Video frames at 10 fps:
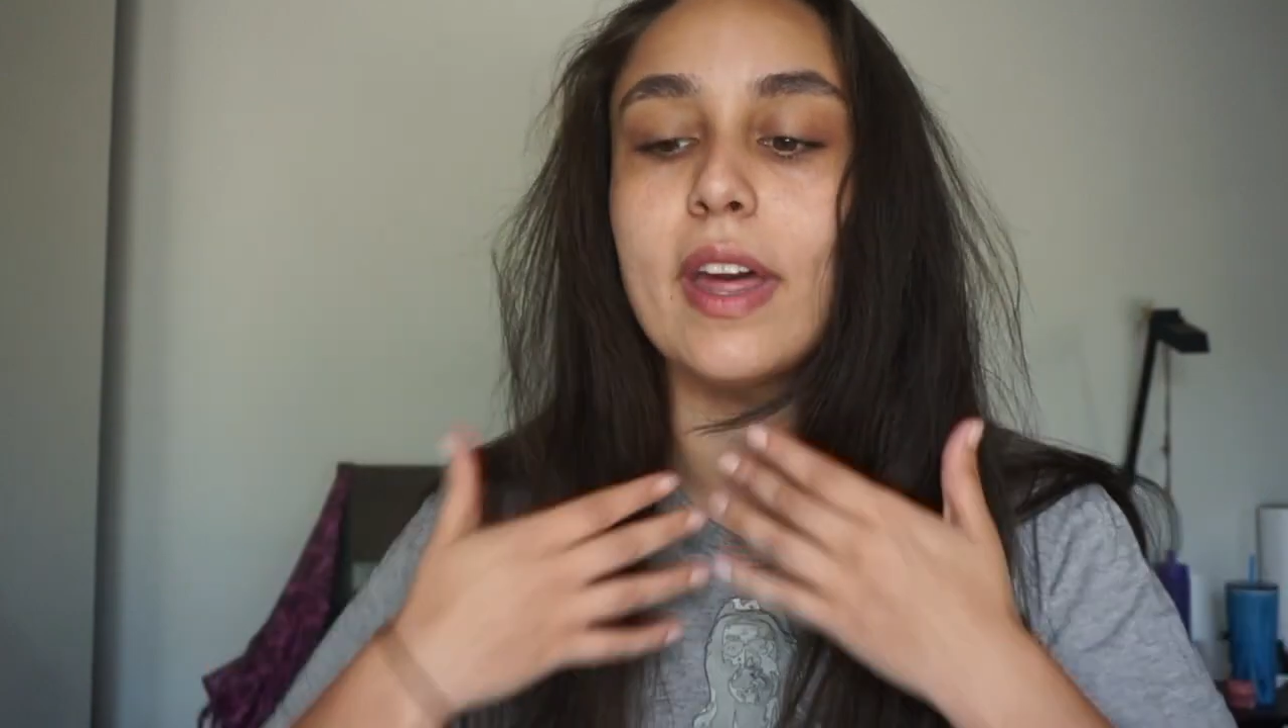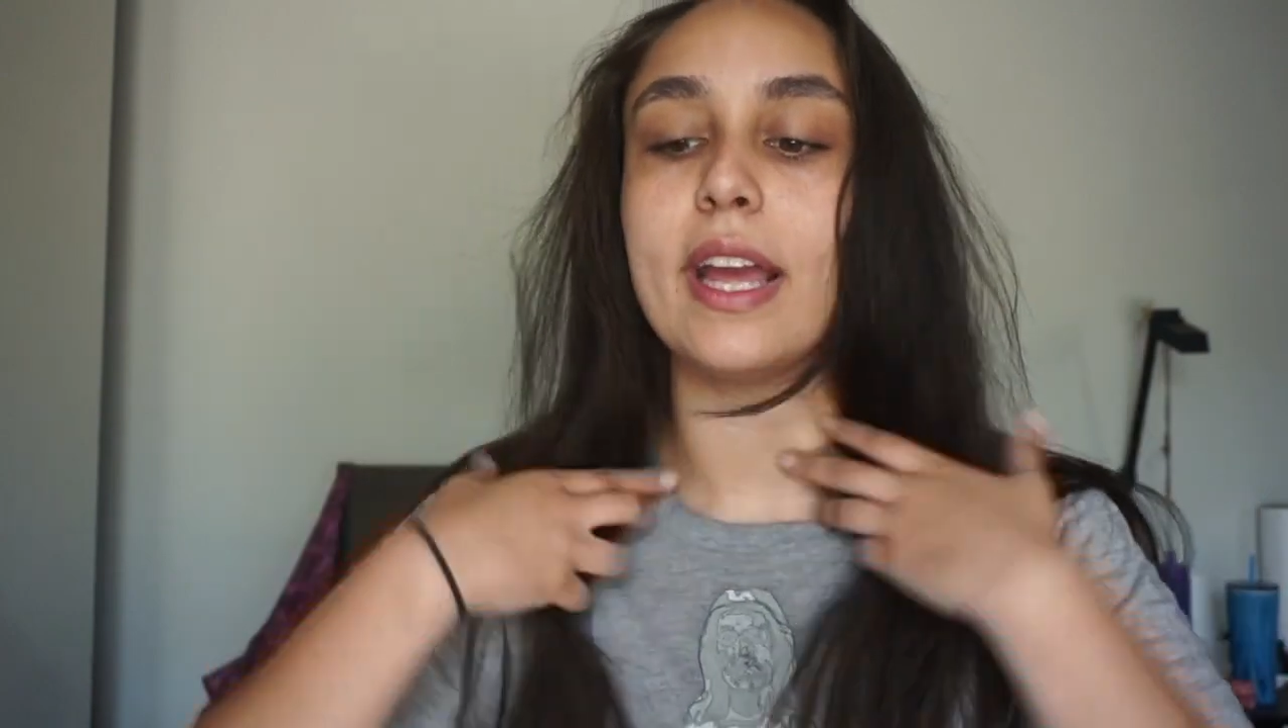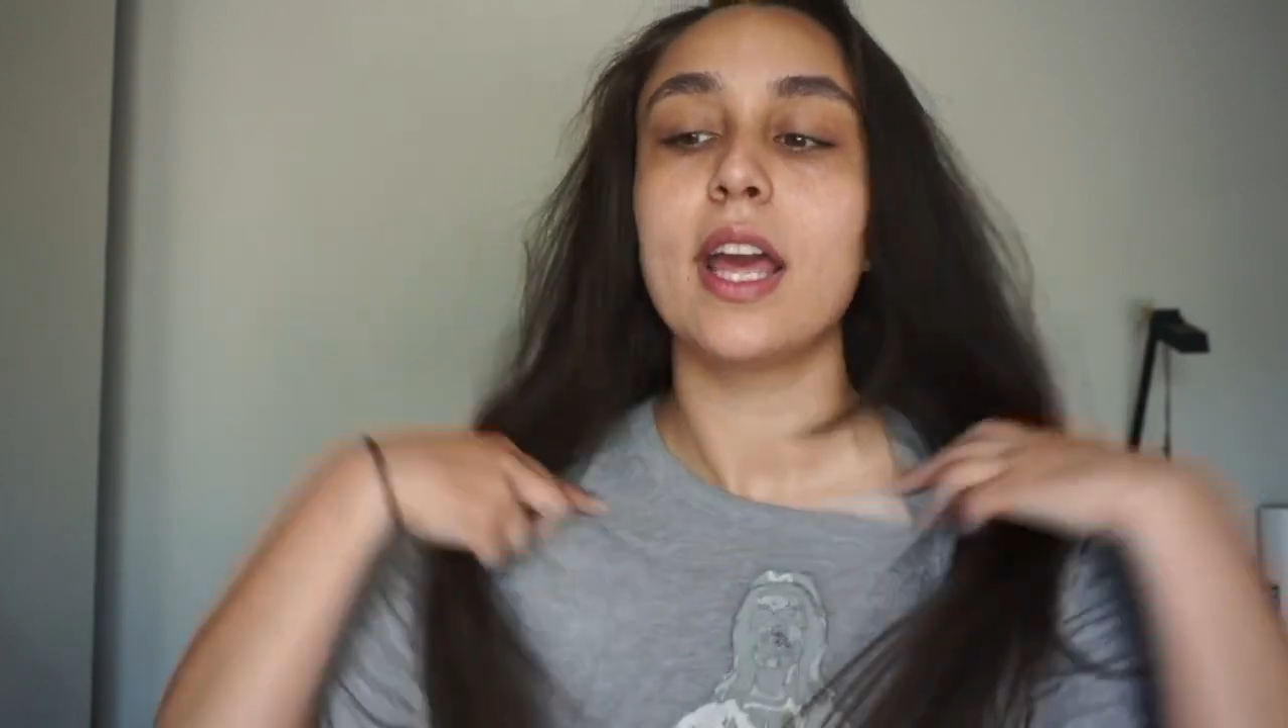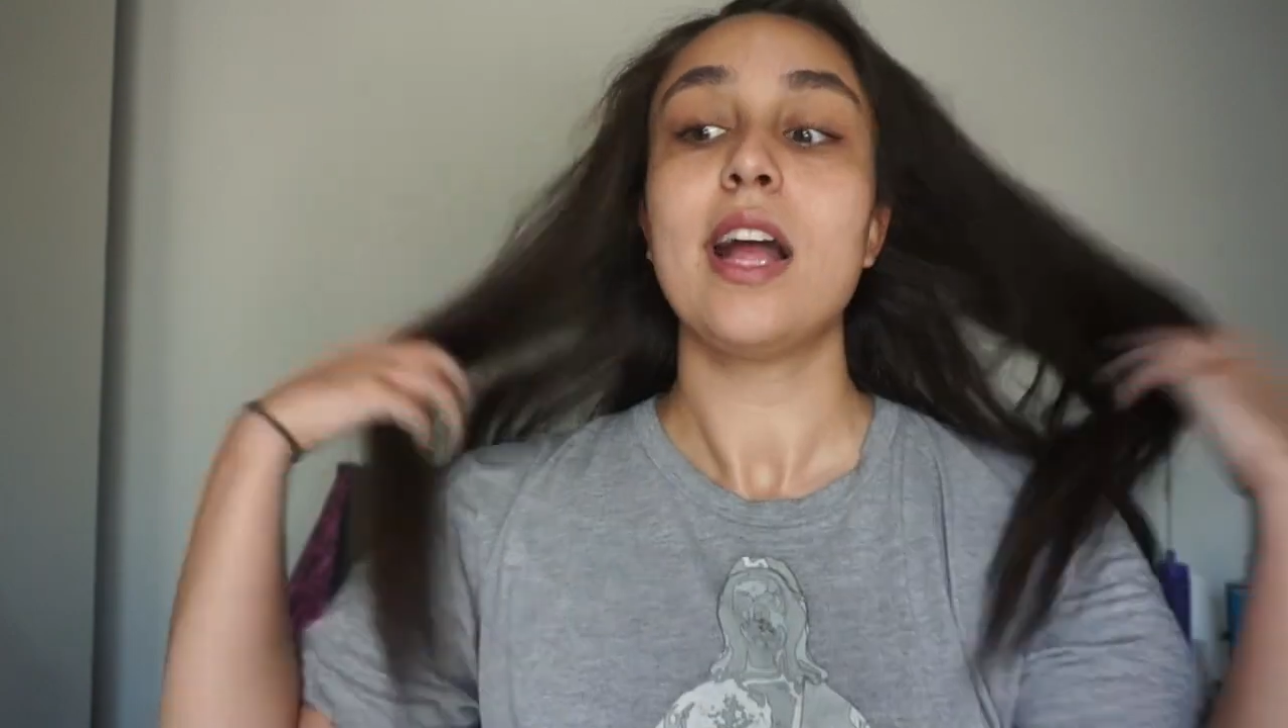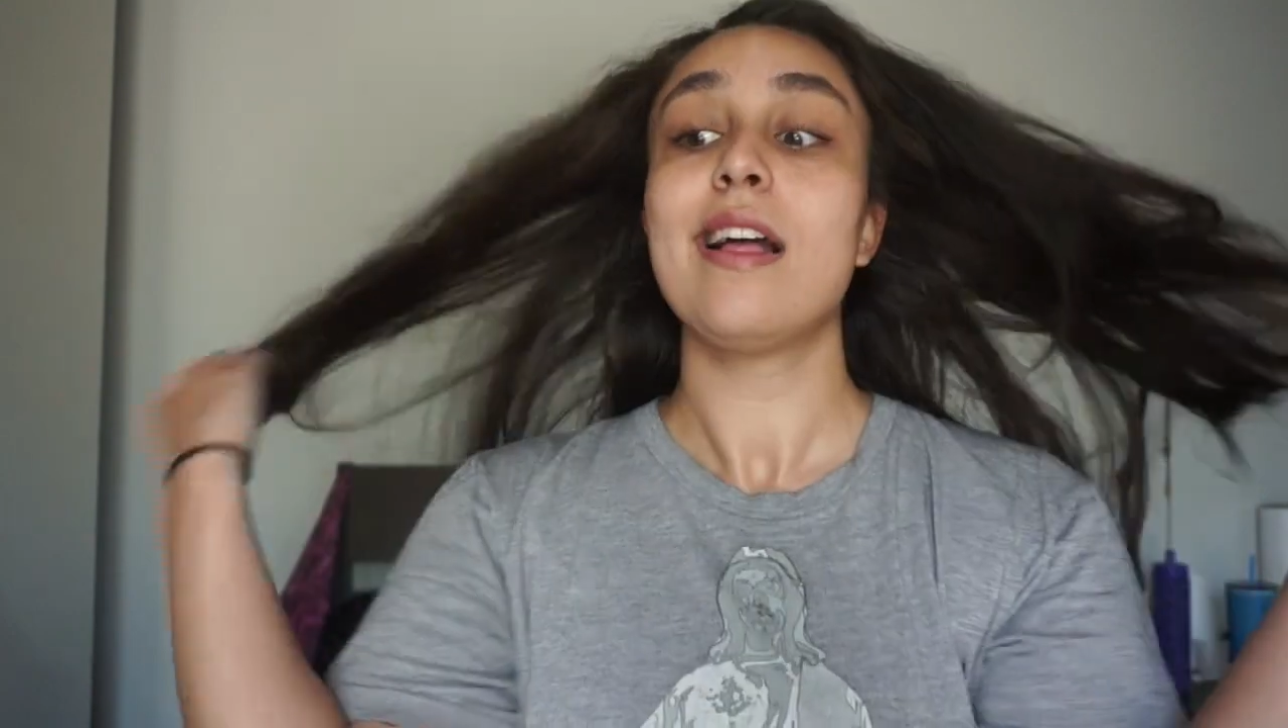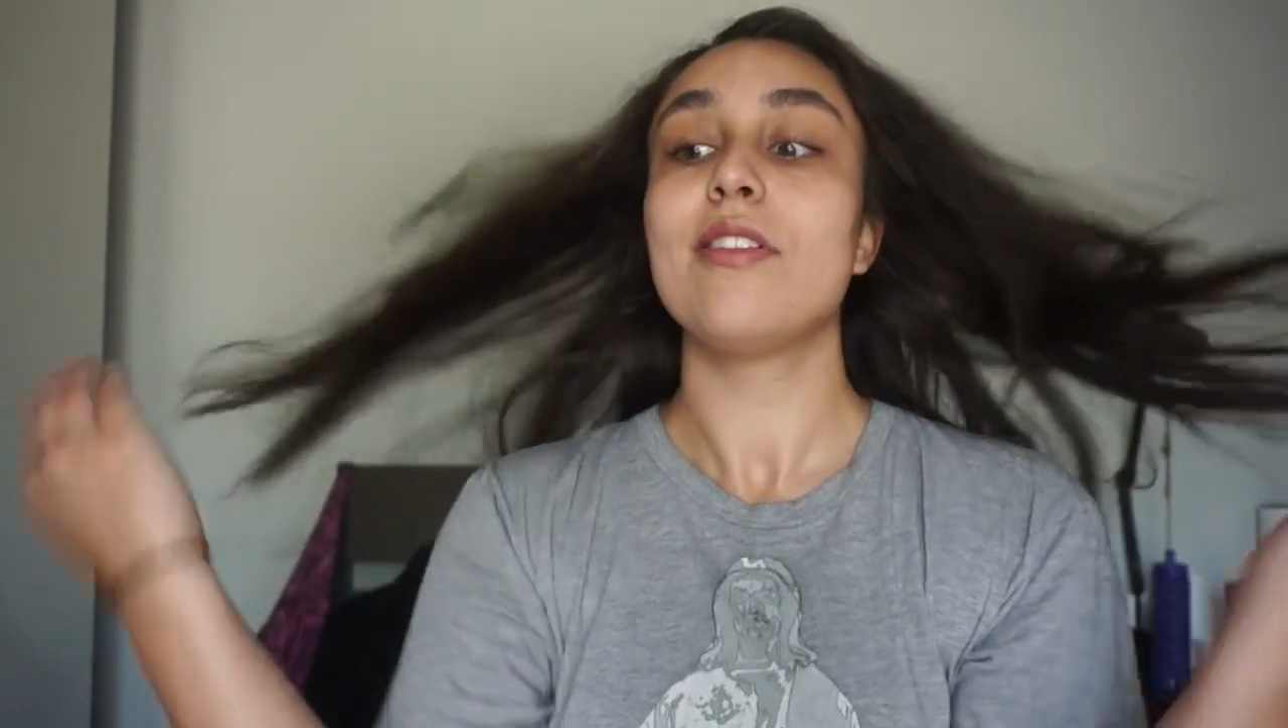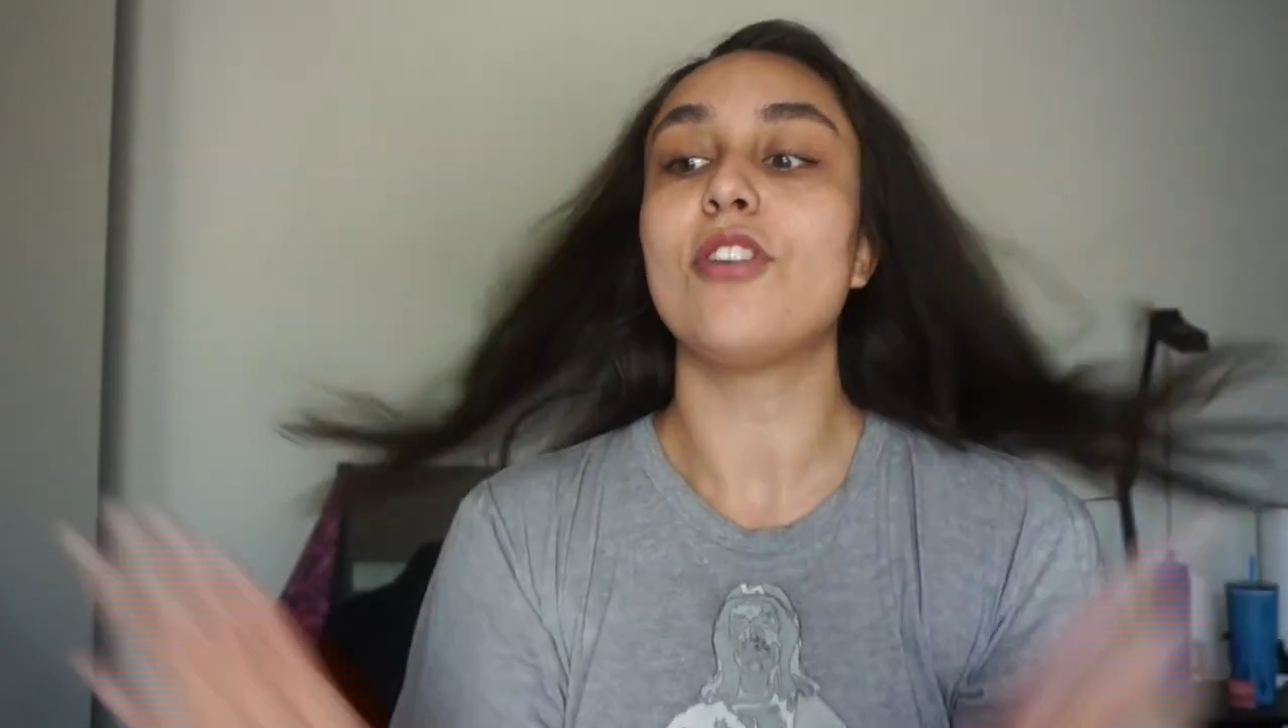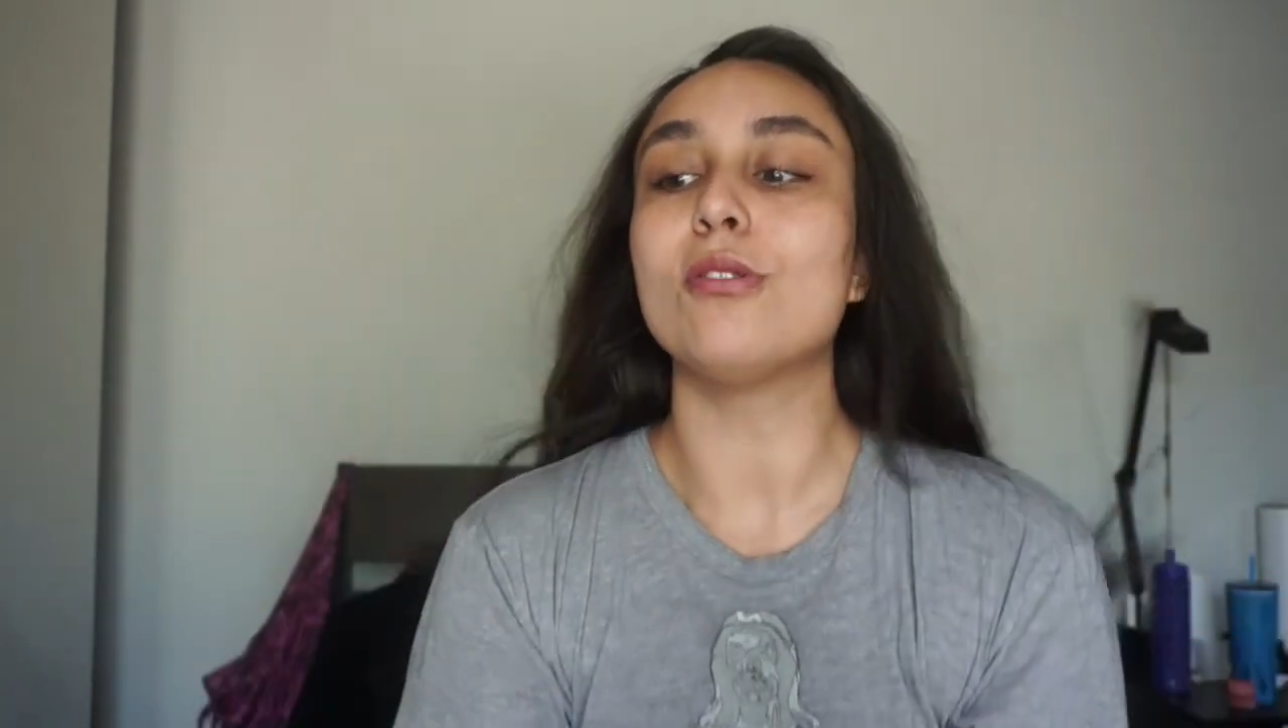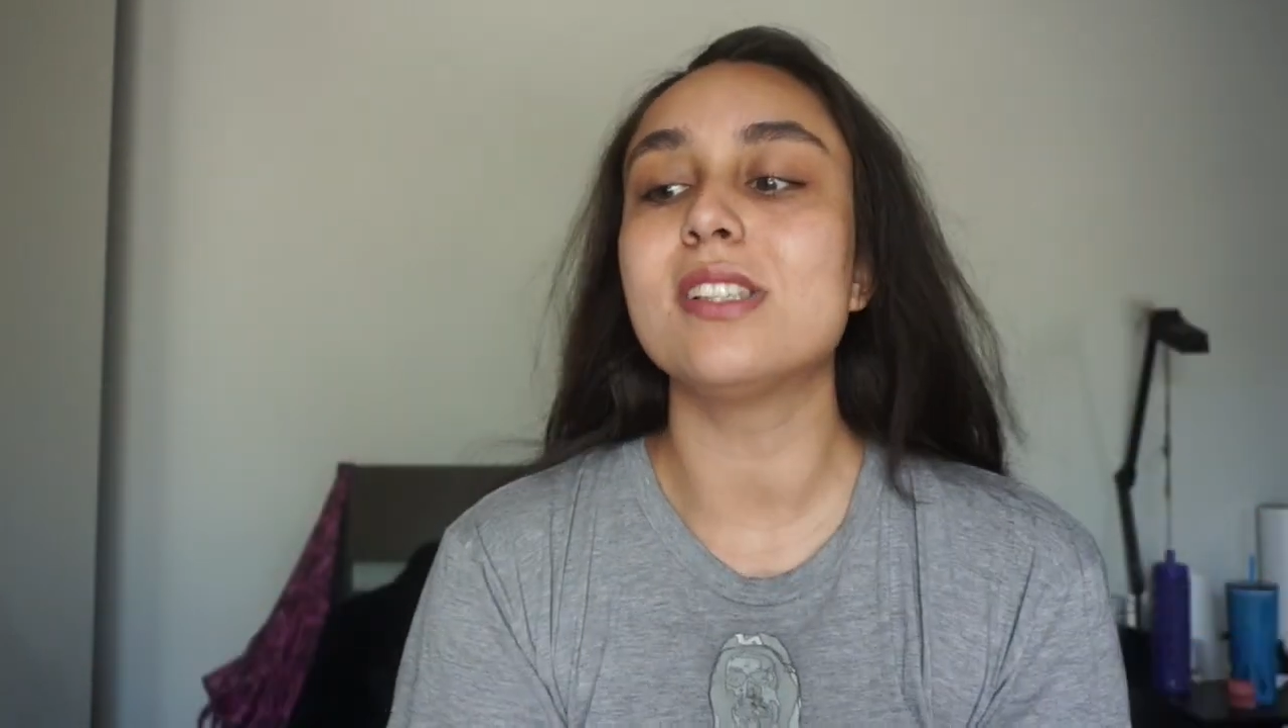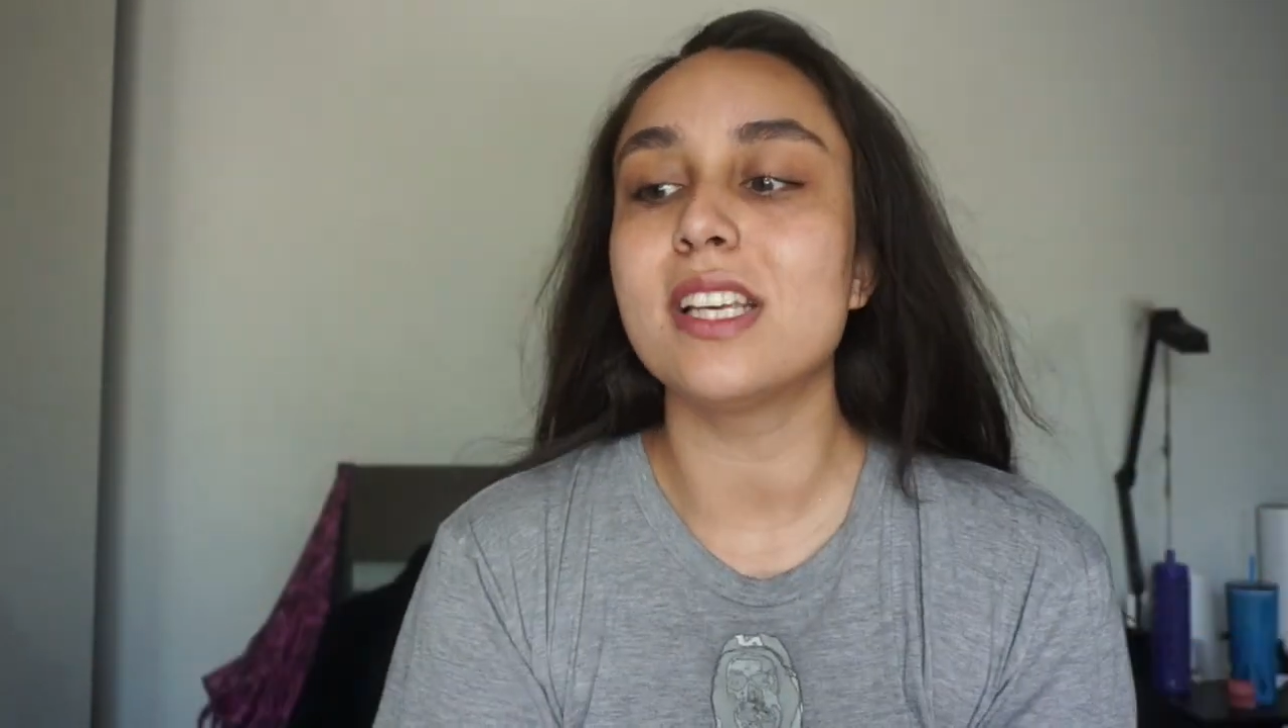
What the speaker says: Like, those